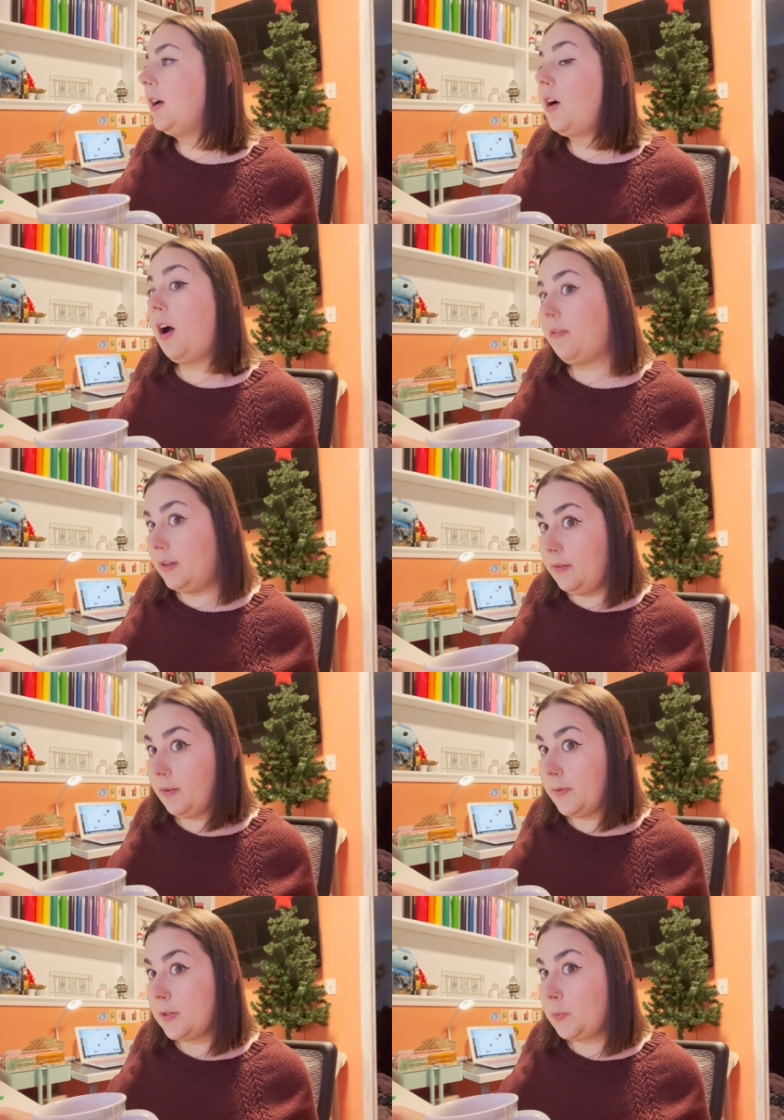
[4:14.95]
coffee
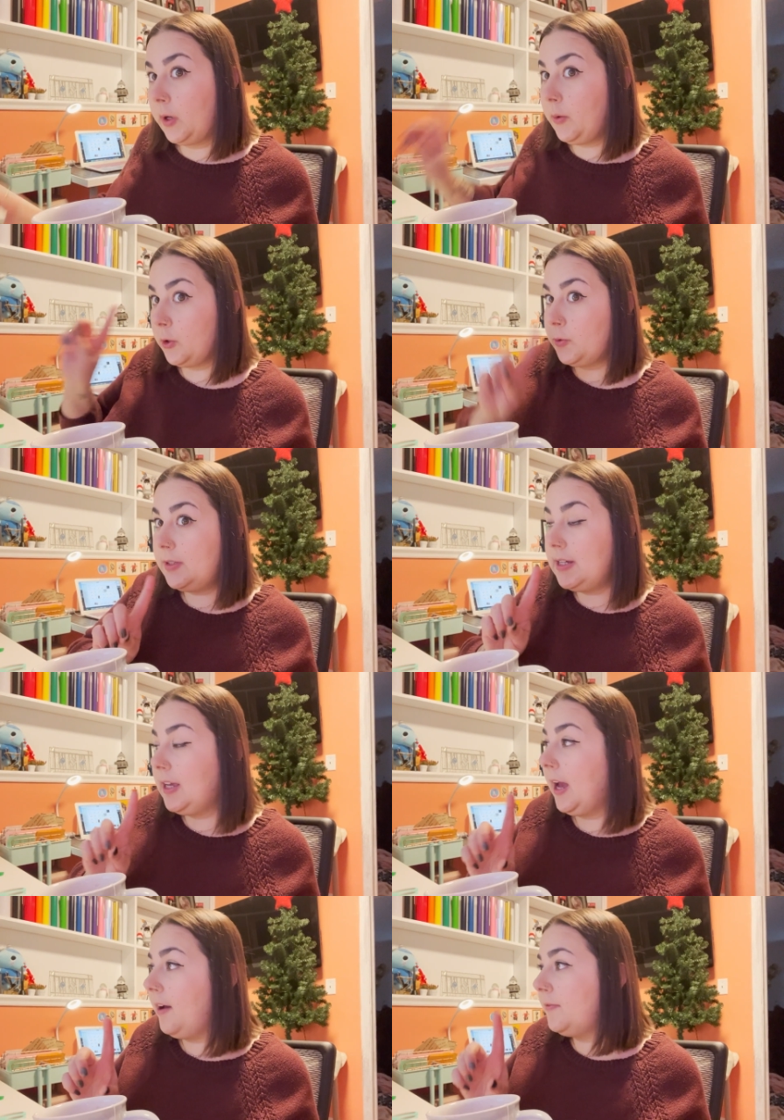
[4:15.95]
from this morning, which was
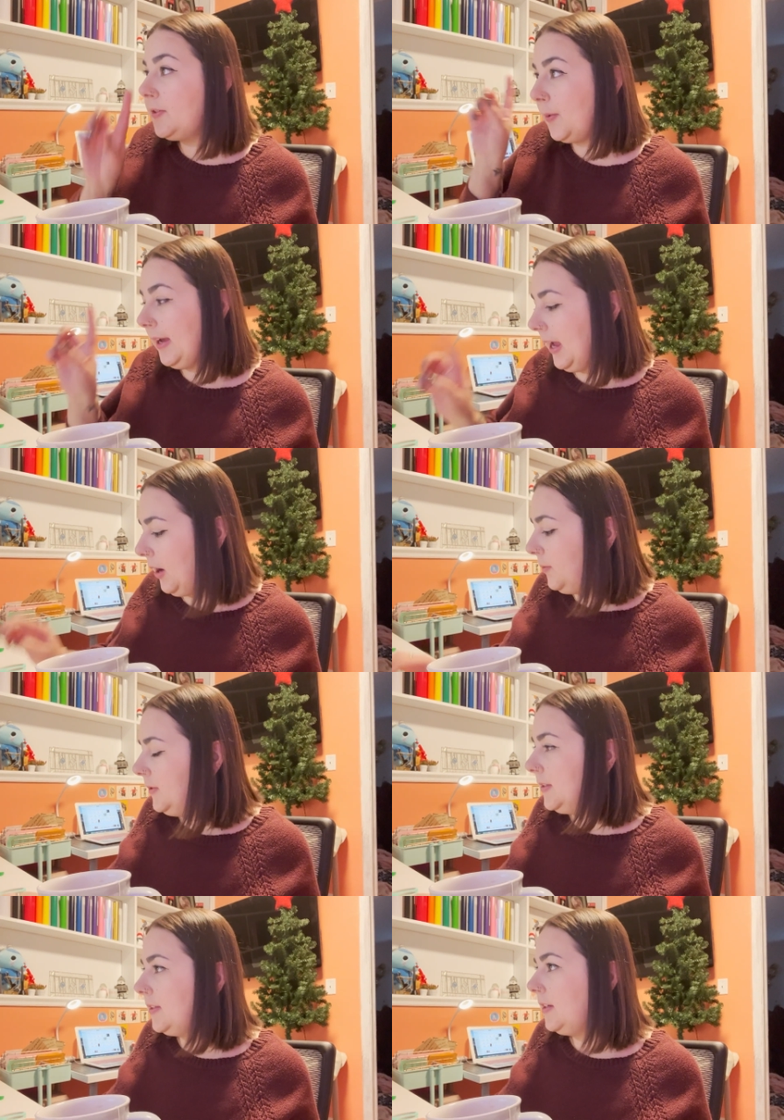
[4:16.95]
decaf, so it
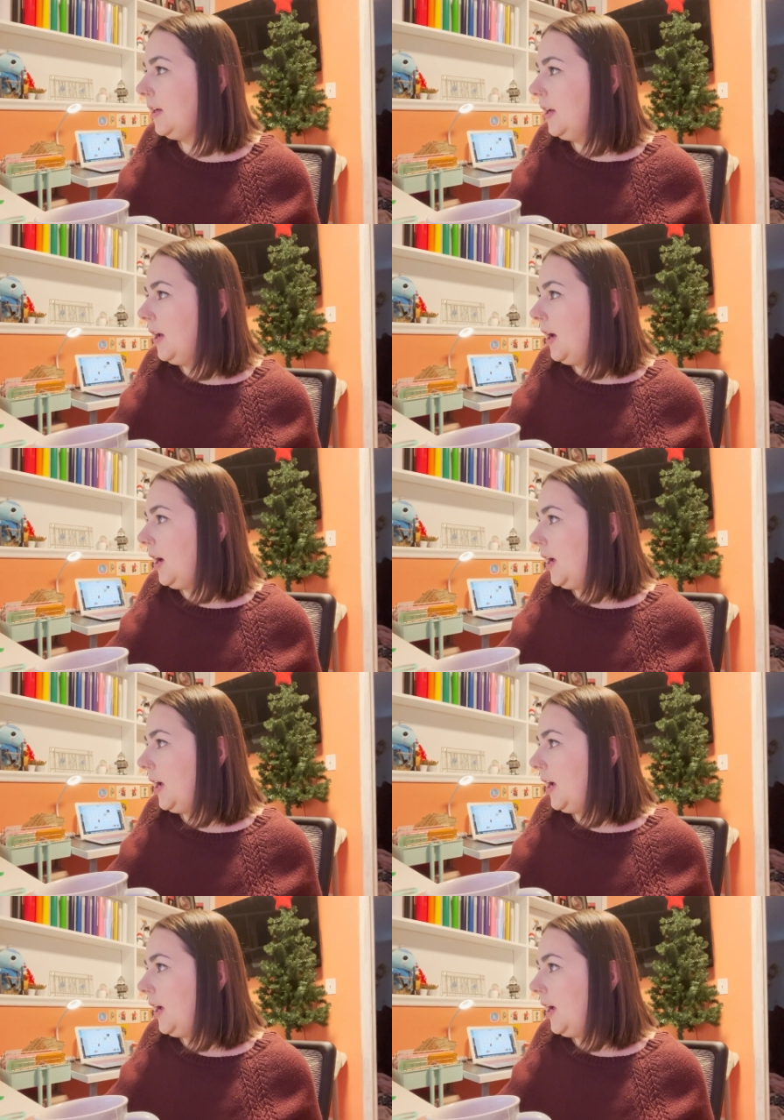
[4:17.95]
counts. I